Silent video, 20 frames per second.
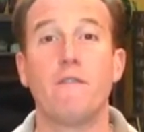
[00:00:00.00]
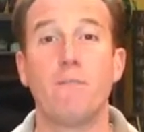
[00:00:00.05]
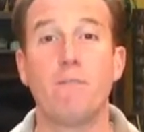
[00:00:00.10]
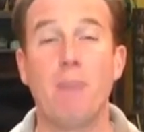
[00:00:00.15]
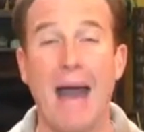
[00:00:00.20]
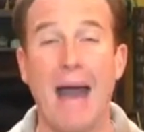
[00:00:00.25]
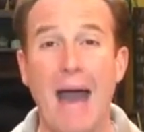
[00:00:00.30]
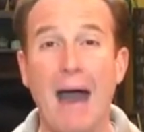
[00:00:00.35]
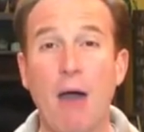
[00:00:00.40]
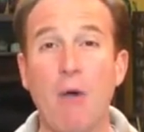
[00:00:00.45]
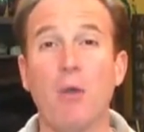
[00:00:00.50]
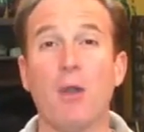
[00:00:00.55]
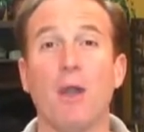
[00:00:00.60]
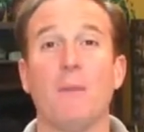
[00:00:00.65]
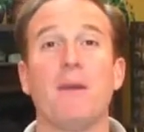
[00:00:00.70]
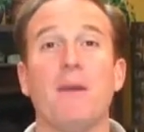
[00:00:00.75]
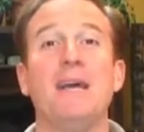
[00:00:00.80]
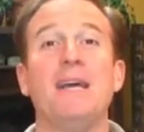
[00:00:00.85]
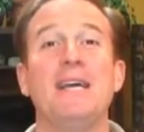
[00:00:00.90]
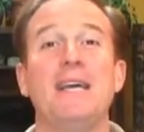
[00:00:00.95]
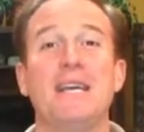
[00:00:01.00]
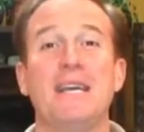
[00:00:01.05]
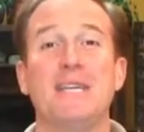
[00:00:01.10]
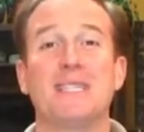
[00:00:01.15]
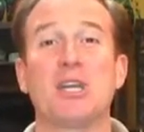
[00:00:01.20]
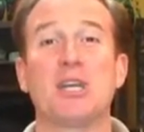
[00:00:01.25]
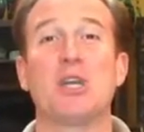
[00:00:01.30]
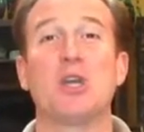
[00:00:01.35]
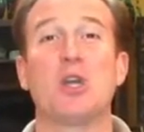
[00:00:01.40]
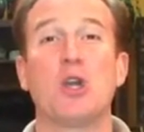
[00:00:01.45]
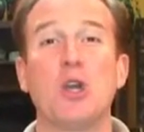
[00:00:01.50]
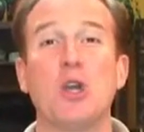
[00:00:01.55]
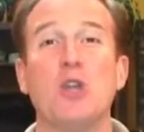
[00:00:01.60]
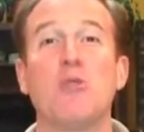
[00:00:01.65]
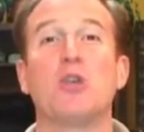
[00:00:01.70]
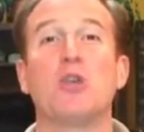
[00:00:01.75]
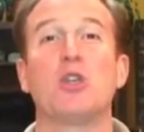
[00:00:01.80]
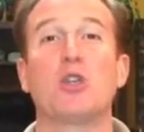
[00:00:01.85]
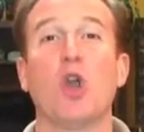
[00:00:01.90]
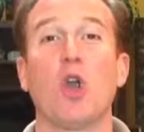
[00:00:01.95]
PowerUp is a good
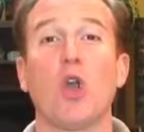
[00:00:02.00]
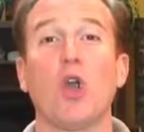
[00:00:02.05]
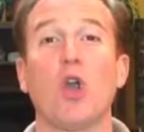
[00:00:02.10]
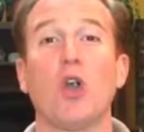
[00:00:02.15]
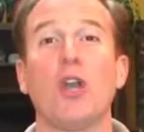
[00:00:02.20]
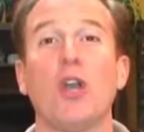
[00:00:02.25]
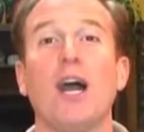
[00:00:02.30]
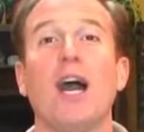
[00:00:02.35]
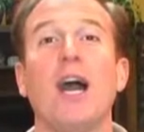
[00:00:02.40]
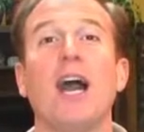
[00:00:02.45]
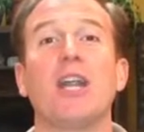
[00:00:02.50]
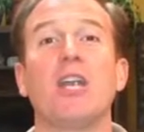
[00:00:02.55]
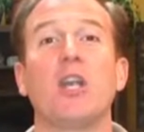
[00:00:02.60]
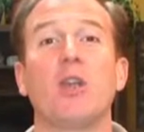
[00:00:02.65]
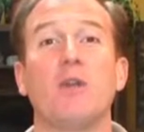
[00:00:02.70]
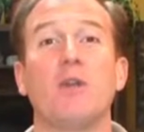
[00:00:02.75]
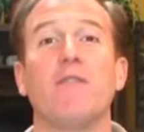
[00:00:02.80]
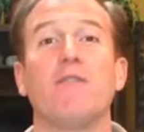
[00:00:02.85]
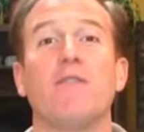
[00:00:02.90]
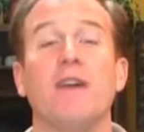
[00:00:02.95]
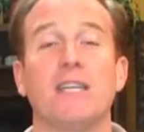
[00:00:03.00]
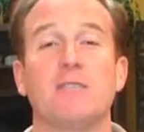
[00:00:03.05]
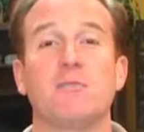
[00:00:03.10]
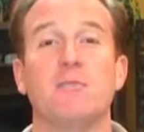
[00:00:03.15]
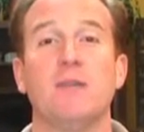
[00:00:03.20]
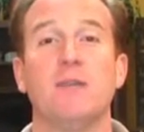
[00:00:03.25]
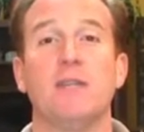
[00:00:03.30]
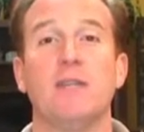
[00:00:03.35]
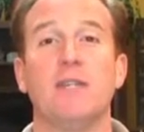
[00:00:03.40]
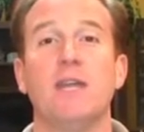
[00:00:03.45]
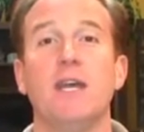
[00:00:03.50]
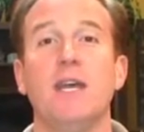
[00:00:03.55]
return on your investment.